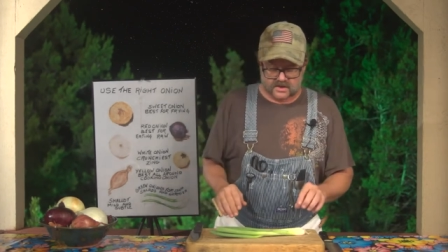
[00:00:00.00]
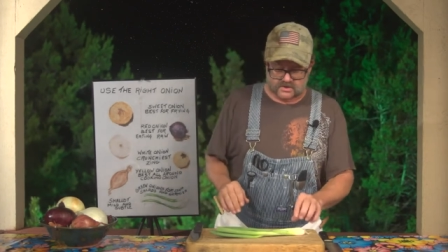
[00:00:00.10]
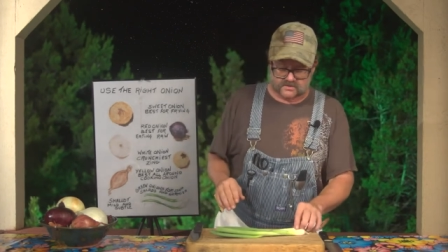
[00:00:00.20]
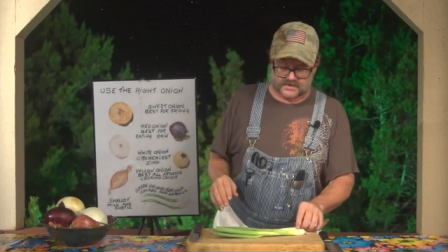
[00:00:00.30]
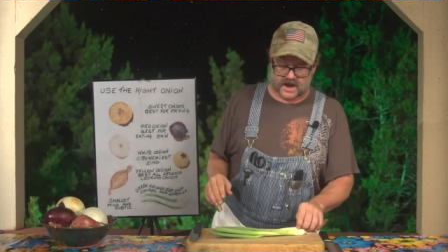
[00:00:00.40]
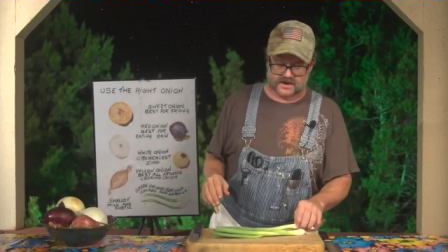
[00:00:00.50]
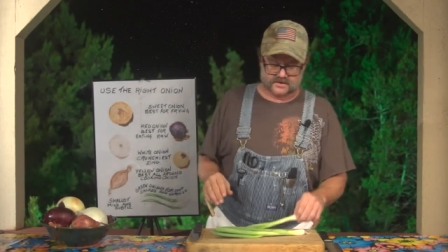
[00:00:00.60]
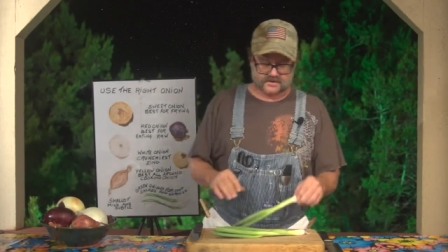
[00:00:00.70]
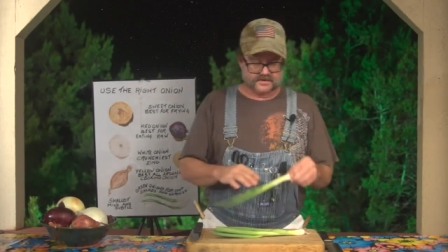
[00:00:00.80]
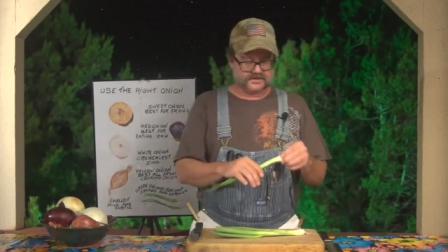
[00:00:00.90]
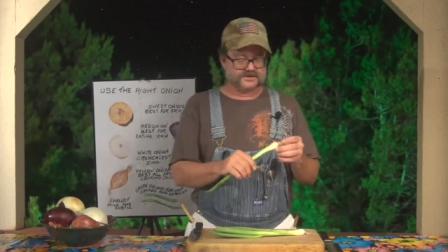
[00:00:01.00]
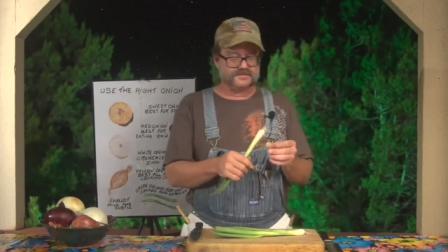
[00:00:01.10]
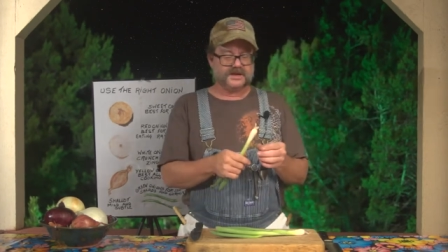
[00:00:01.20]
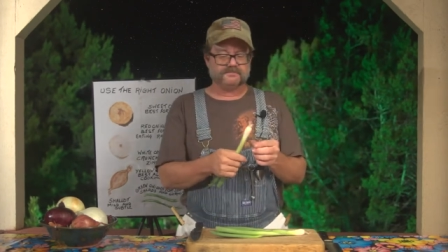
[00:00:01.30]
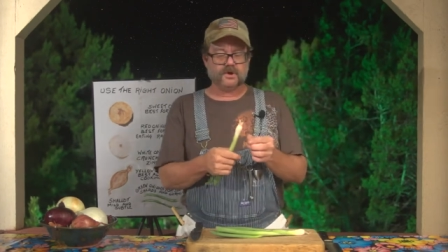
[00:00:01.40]
You've got this
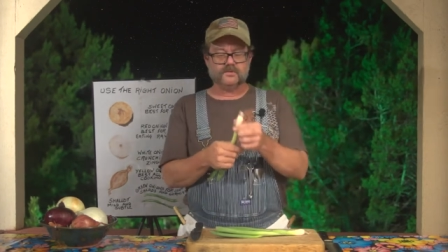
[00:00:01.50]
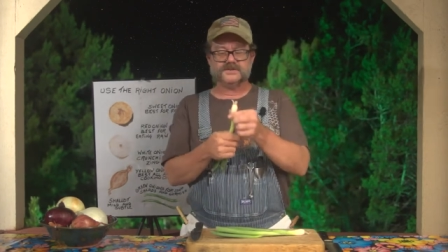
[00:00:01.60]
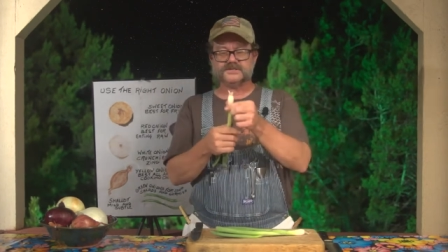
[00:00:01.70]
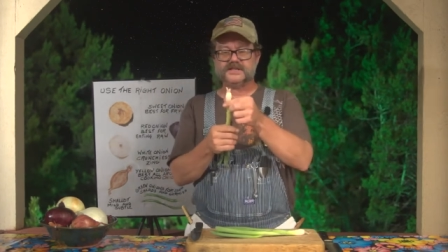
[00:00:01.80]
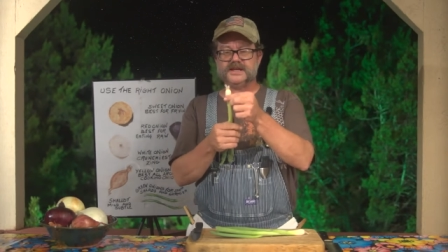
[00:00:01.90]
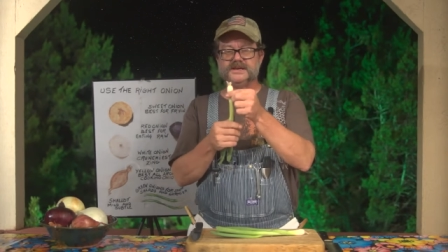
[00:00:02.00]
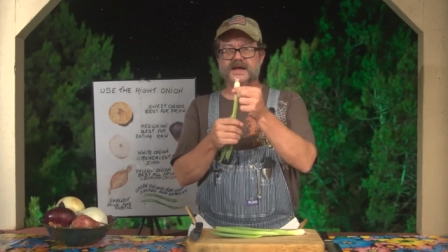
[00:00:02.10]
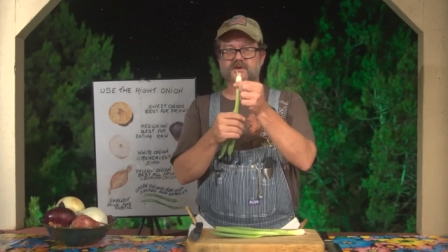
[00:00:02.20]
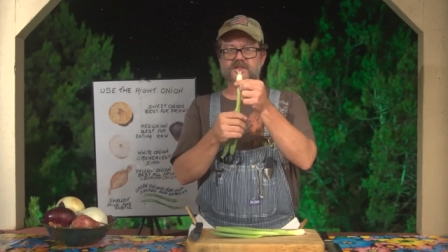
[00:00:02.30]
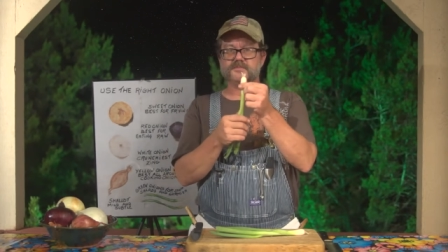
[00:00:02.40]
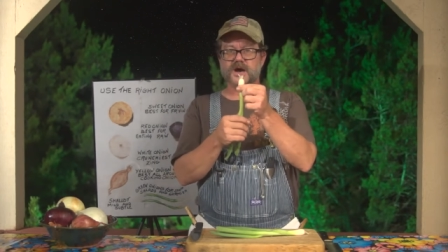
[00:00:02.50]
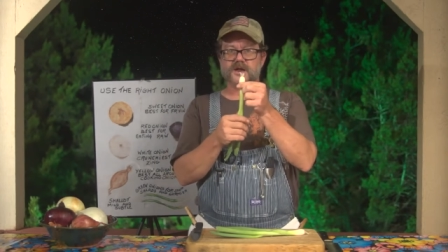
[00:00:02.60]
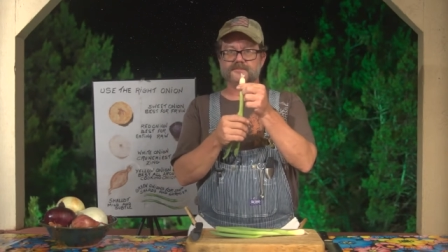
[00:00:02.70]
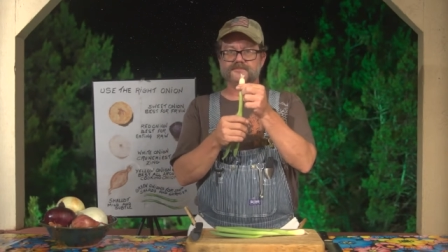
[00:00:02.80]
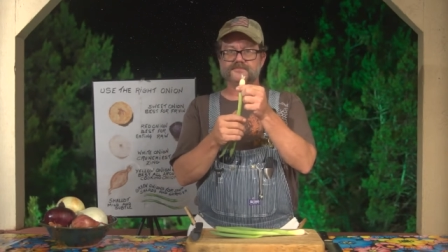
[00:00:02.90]
big bulbous thing down at the
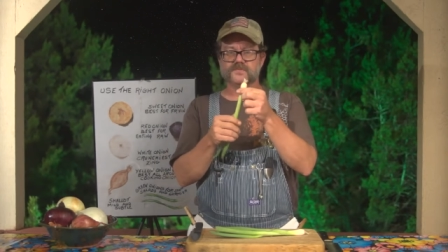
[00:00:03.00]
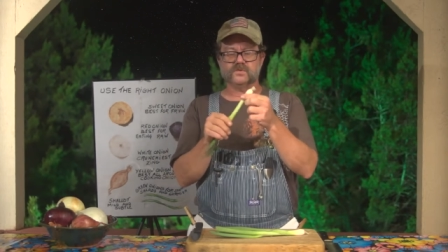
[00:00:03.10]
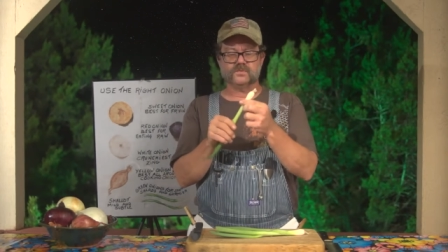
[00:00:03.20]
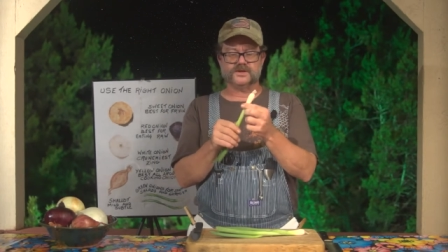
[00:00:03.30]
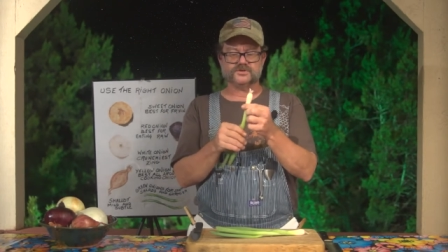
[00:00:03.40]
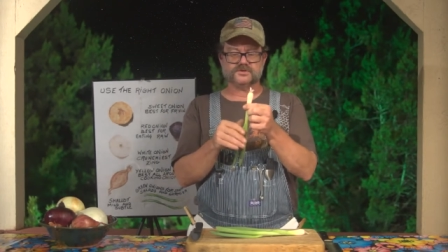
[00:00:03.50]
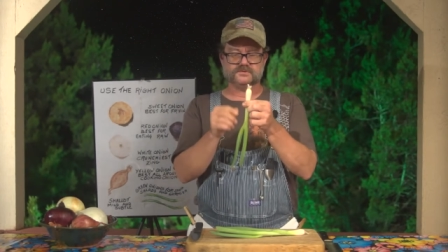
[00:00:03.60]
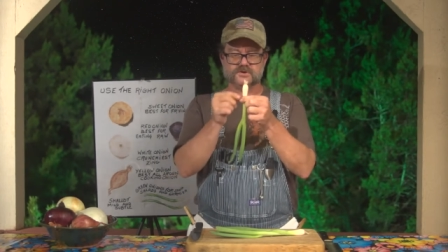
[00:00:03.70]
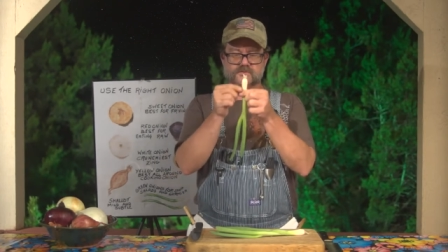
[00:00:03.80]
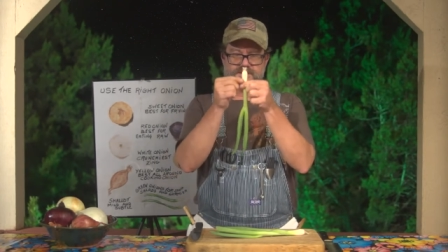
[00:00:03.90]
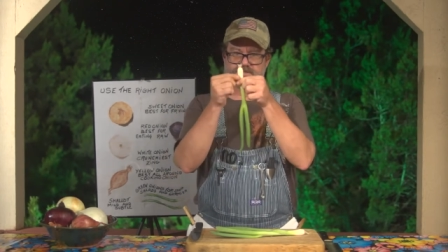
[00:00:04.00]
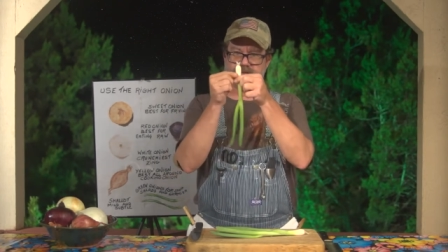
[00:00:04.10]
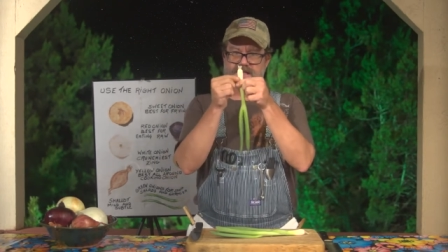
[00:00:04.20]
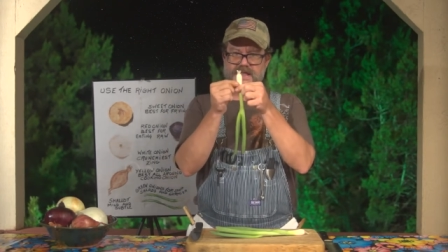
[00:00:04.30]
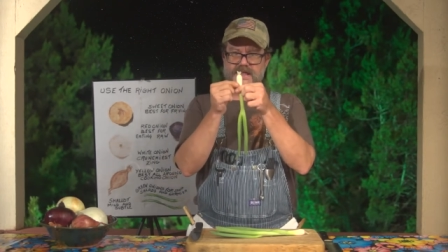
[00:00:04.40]
bottom, which nobody's
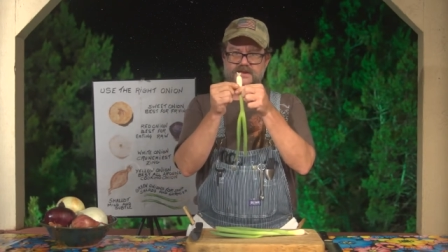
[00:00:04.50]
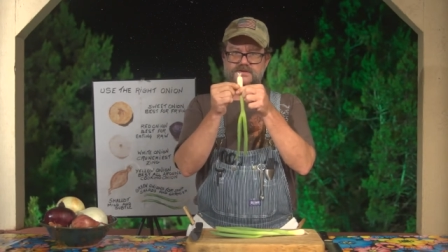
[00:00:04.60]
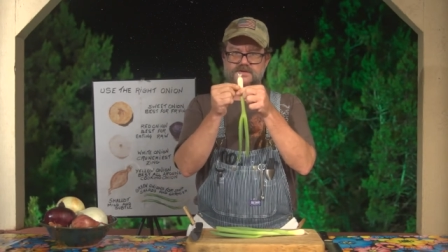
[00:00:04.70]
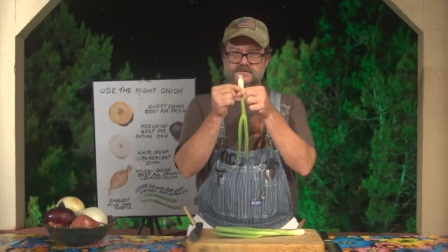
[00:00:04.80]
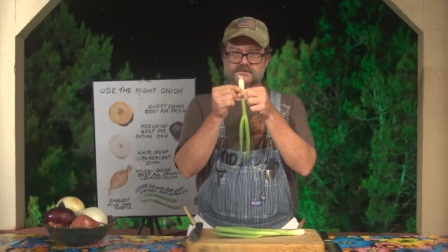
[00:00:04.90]
going to eat